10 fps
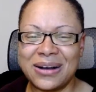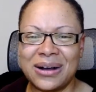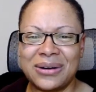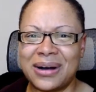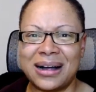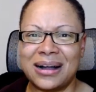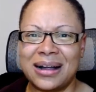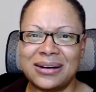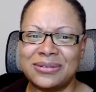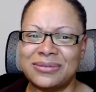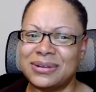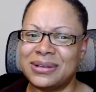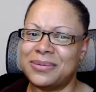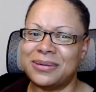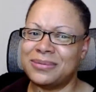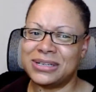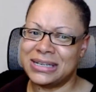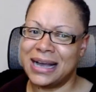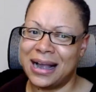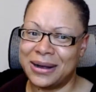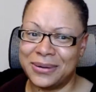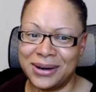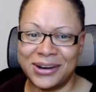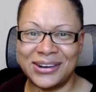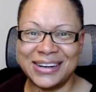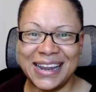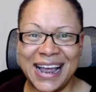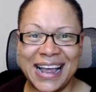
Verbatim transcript: oh, I, I don't really want what she got going on.